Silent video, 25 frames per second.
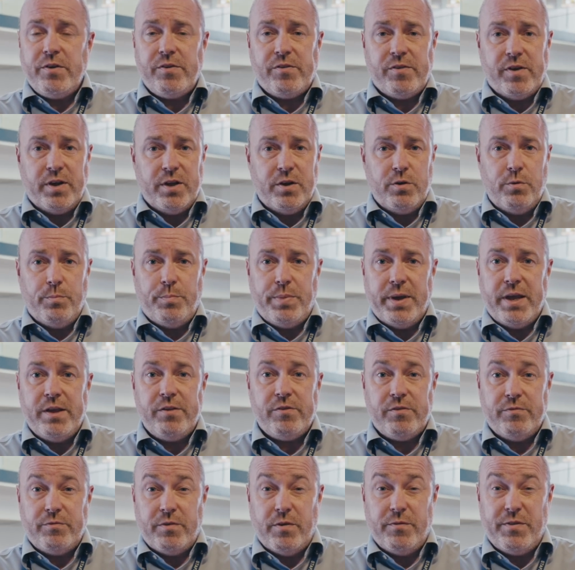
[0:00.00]
single
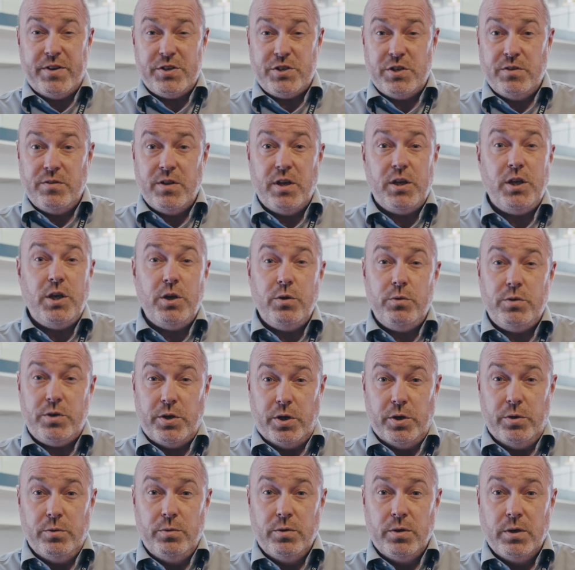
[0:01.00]
piece of revision that you
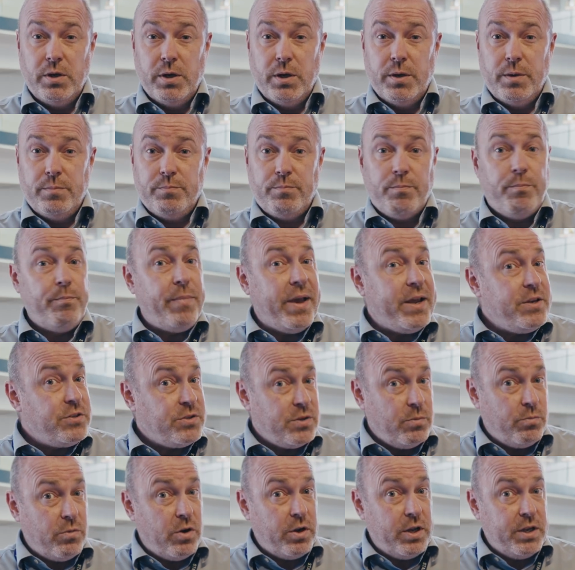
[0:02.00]
do, based
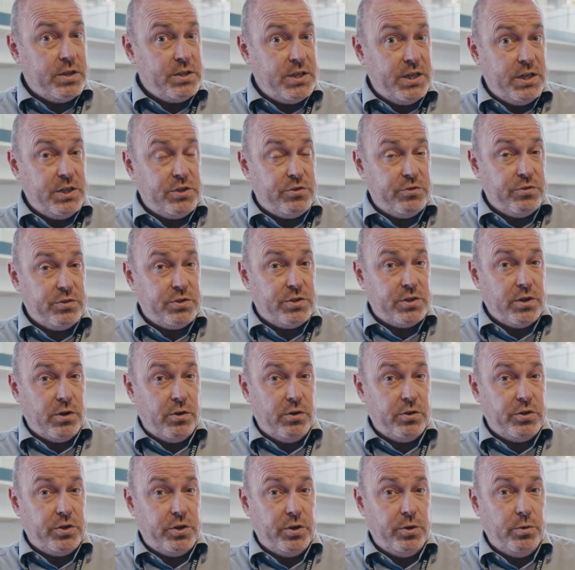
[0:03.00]
on what your teacher has
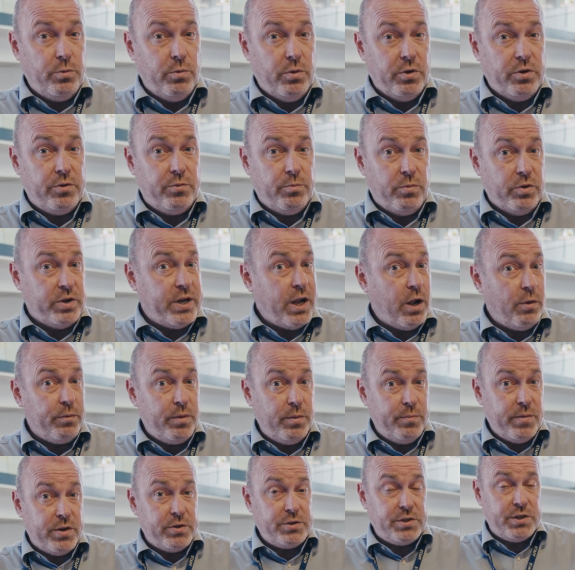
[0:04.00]
told you, would help you
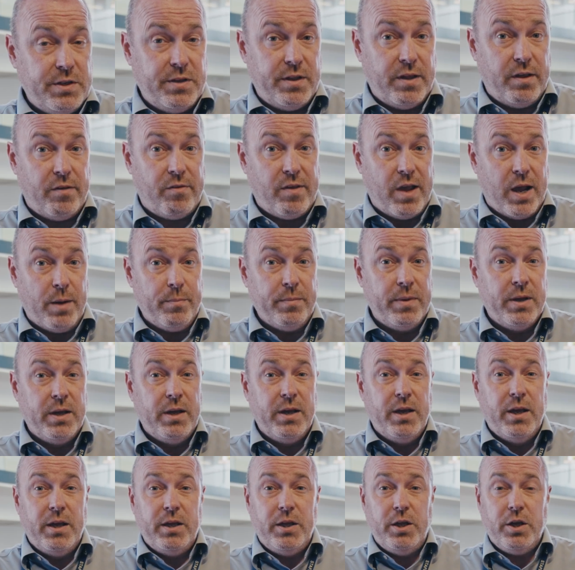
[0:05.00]
most in the exam.
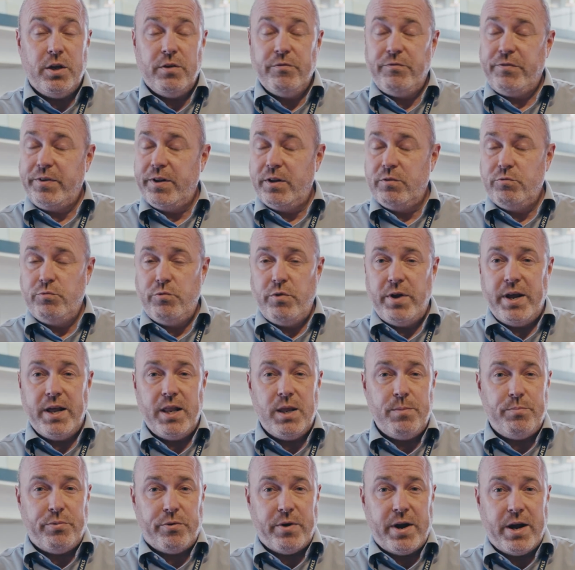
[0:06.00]
You can feel
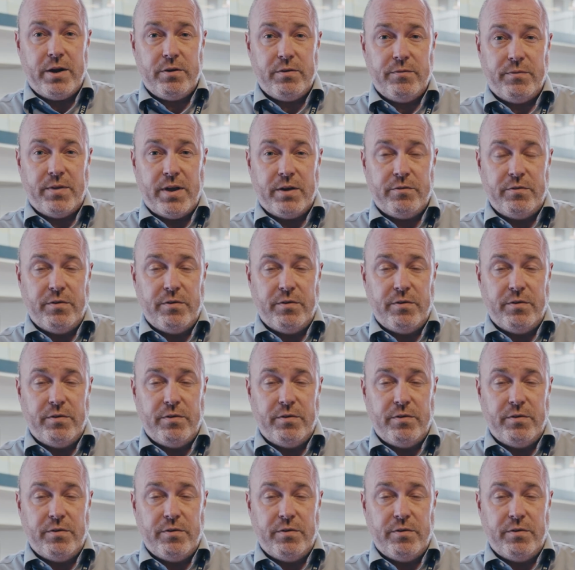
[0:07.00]
really proud of that